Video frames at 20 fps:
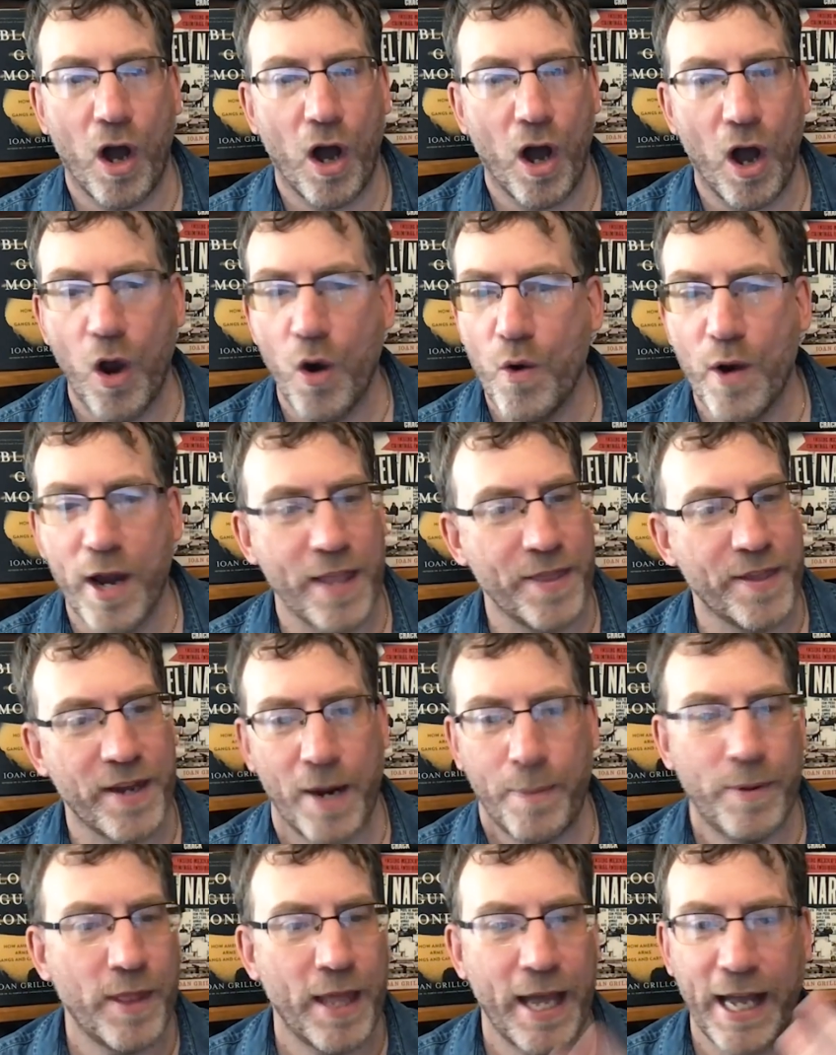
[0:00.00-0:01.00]
only ended
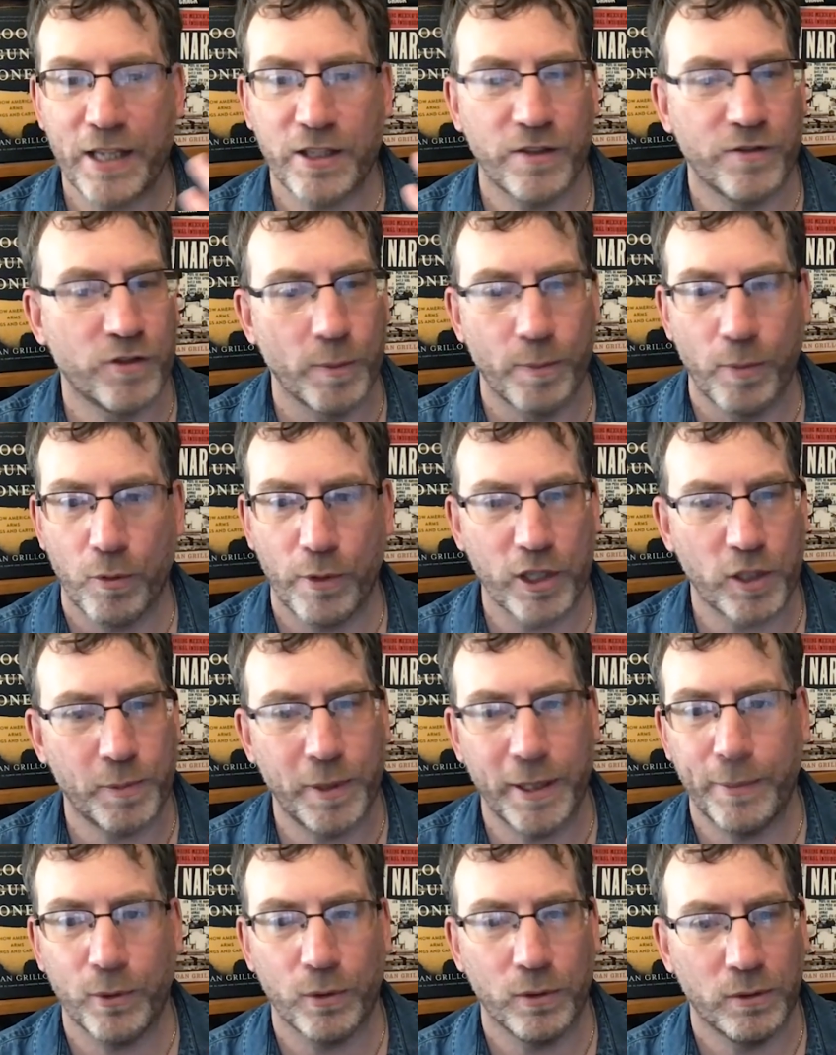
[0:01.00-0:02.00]
up in the hands of super rich
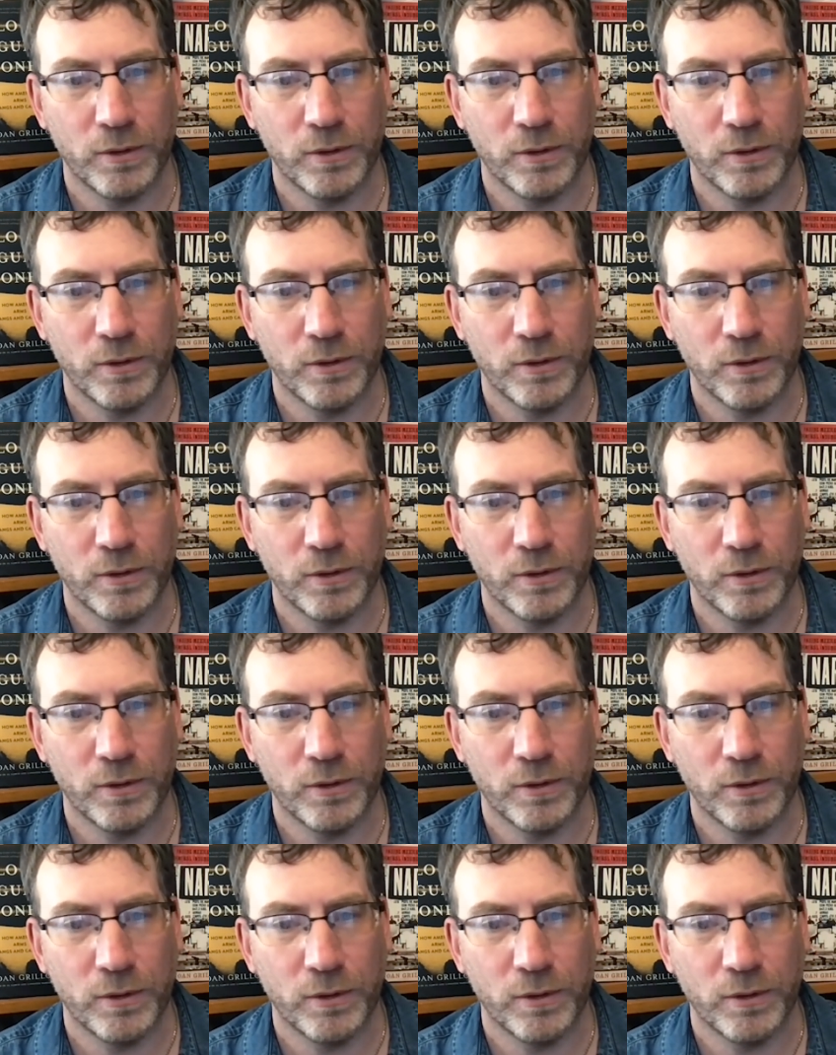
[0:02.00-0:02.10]
people.